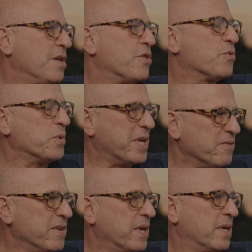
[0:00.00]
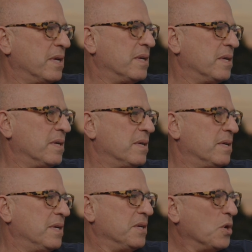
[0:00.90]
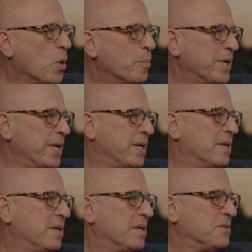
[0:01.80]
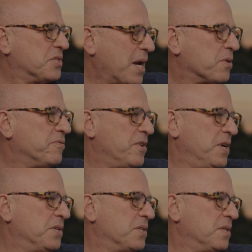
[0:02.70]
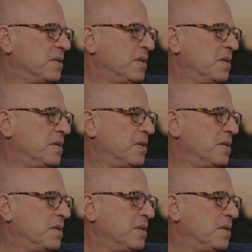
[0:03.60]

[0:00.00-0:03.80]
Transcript: through giving and opening and sacrifice.